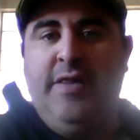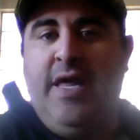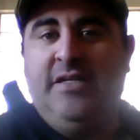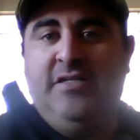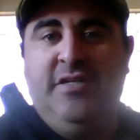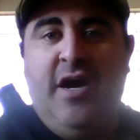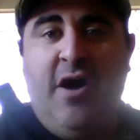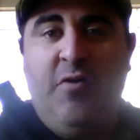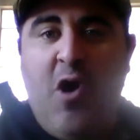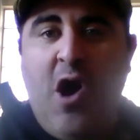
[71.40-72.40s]
that's
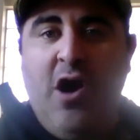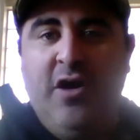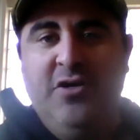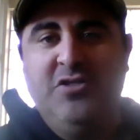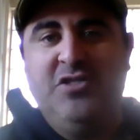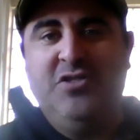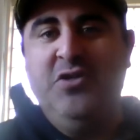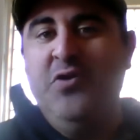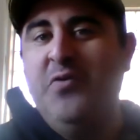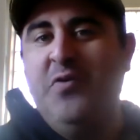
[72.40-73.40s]
not wrong. You're just
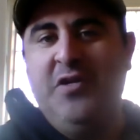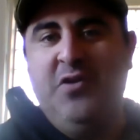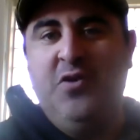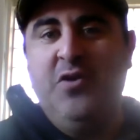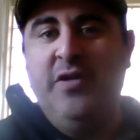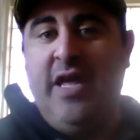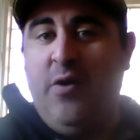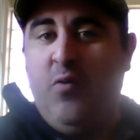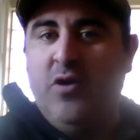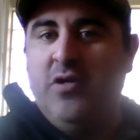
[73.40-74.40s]
doing what you learned
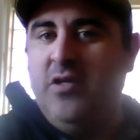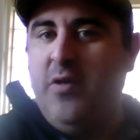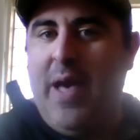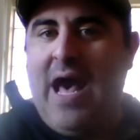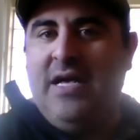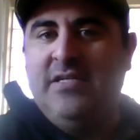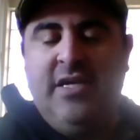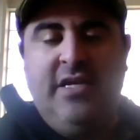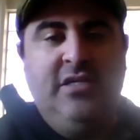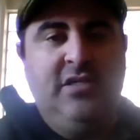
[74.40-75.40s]
that worked in the past,
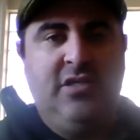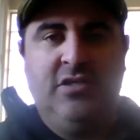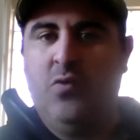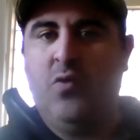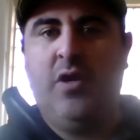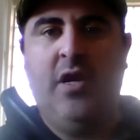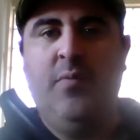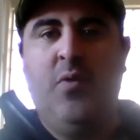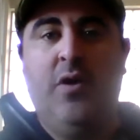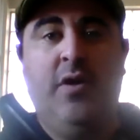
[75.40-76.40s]
and it just doesn't work
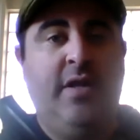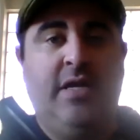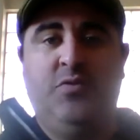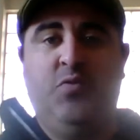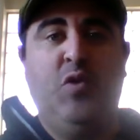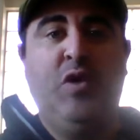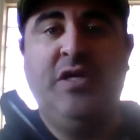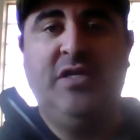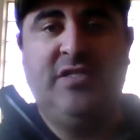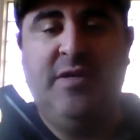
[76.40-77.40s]
anymore. And that's really
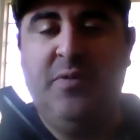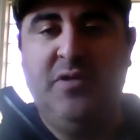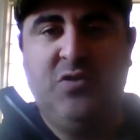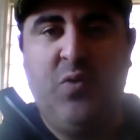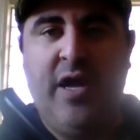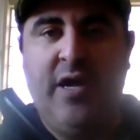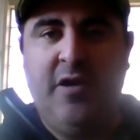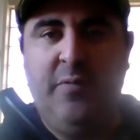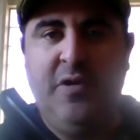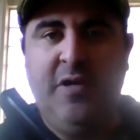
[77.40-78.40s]
the simplest way I
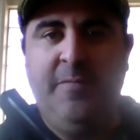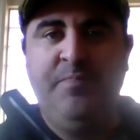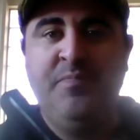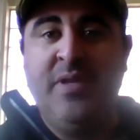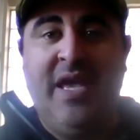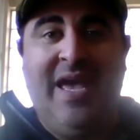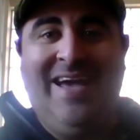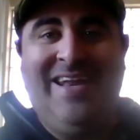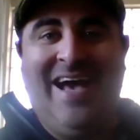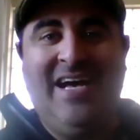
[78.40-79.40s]
could put it.
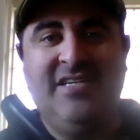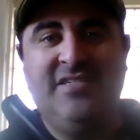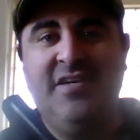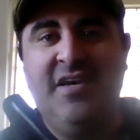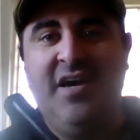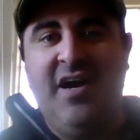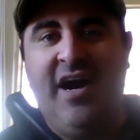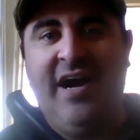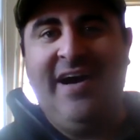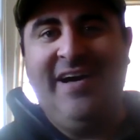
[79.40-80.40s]
And as,
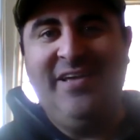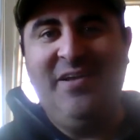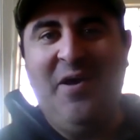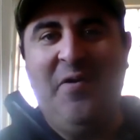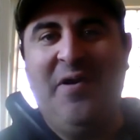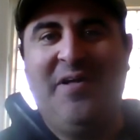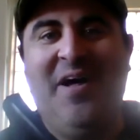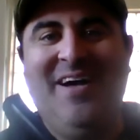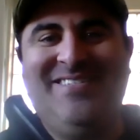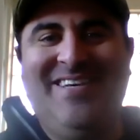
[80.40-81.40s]
a
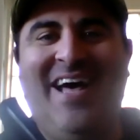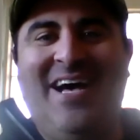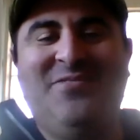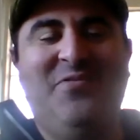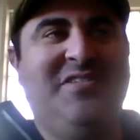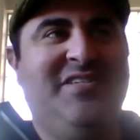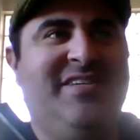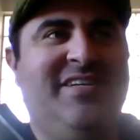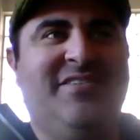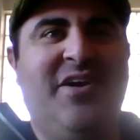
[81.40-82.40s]
client said last week, she
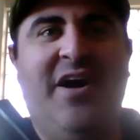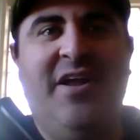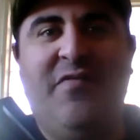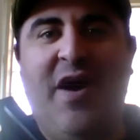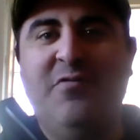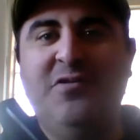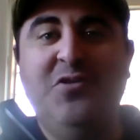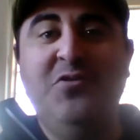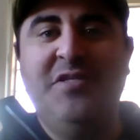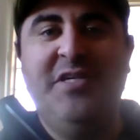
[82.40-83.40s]
said, Scott, if I was
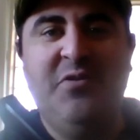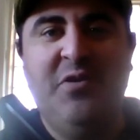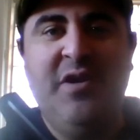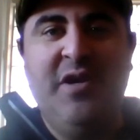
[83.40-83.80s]
using,